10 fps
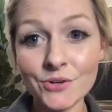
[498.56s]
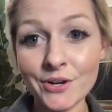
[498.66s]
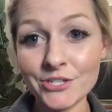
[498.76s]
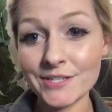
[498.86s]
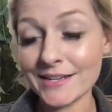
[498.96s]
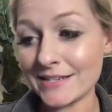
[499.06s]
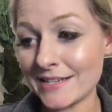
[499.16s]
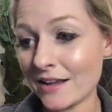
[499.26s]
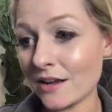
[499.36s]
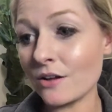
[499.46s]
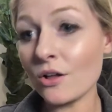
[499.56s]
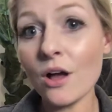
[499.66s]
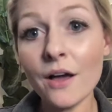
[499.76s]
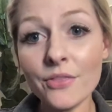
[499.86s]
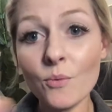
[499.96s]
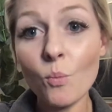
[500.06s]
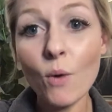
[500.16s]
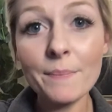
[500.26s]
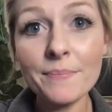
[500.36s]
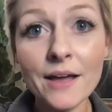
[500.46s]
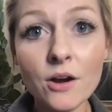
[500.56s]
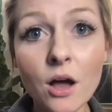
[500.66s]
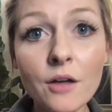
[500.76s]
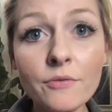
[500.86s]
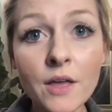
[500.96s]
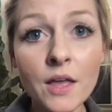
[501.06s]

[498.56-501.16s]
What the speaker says: you're just going to take a cloth and wipe that off.